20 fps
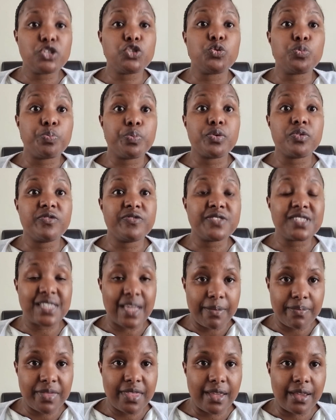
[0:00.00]
to prove
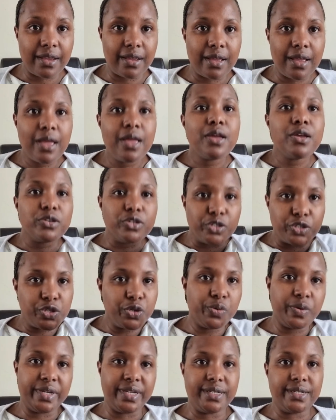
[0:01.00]
something,
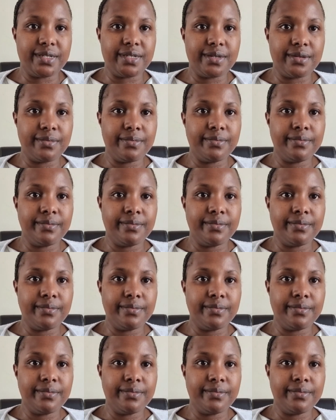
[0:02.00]
do it.